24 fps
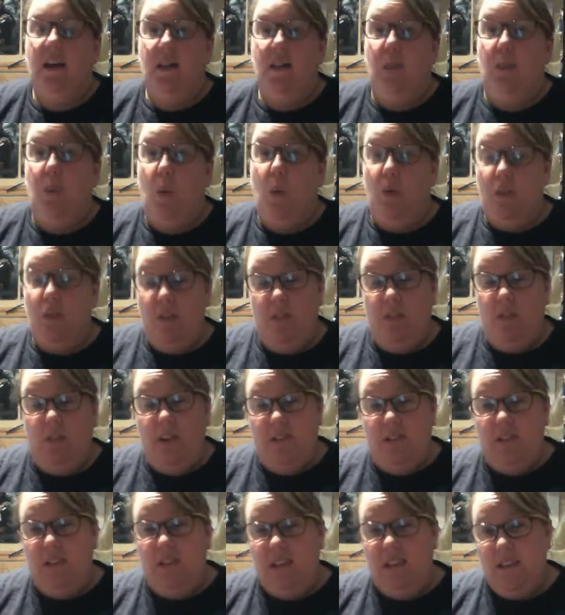The War of the
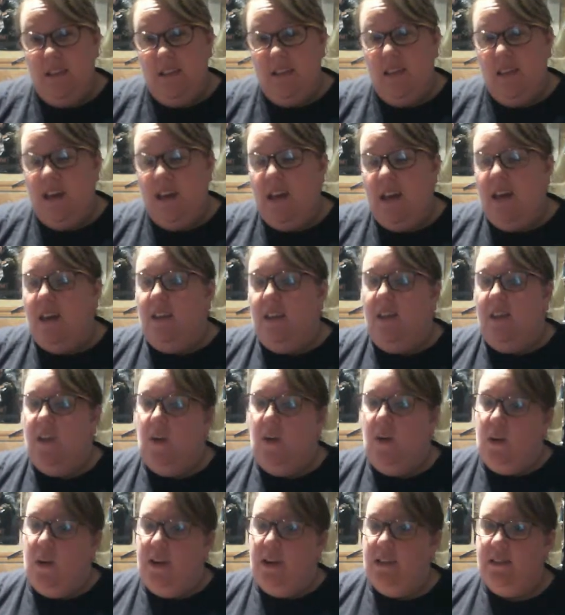Roses, the
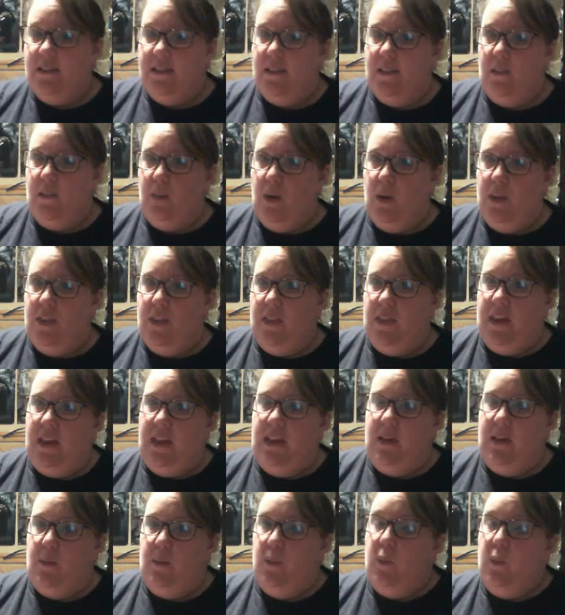Yorkists were
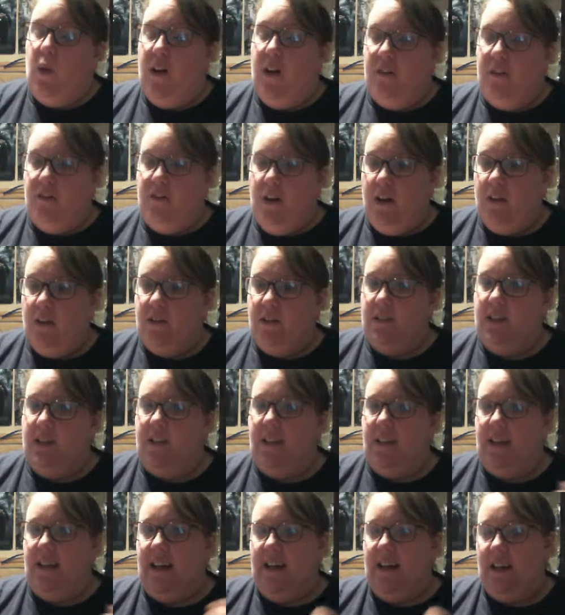the white rose
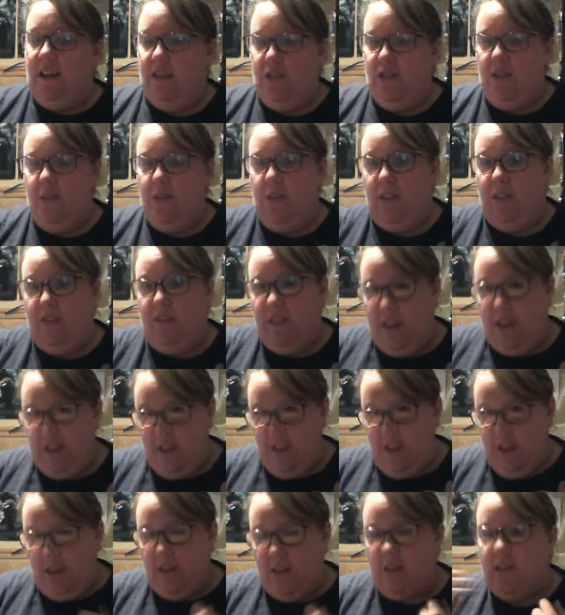and the Lancastrians were the red
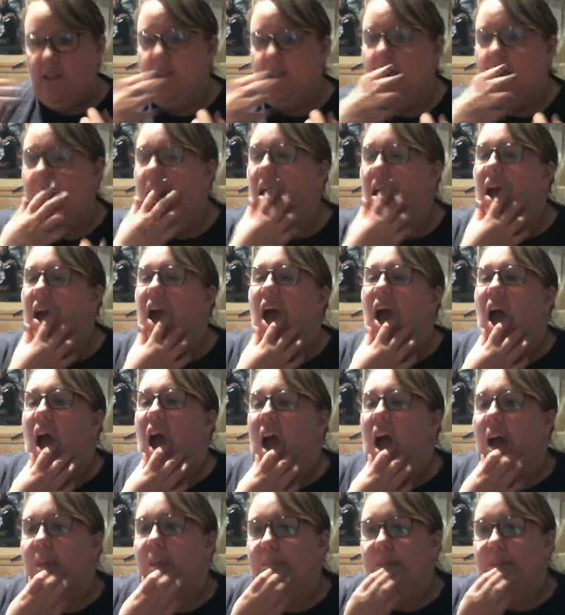rose,
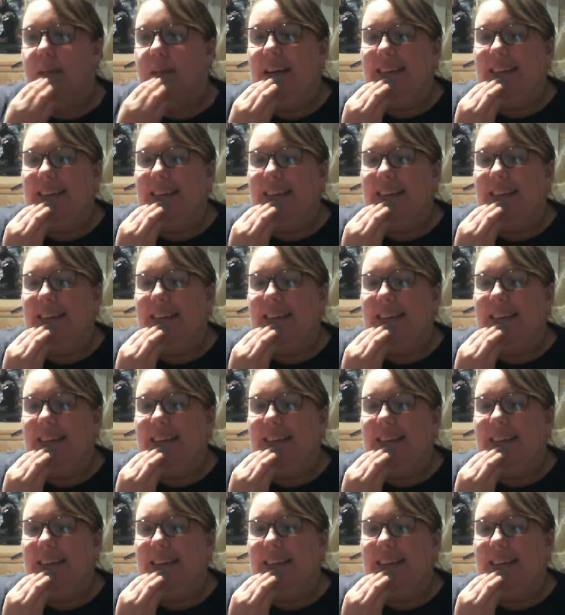and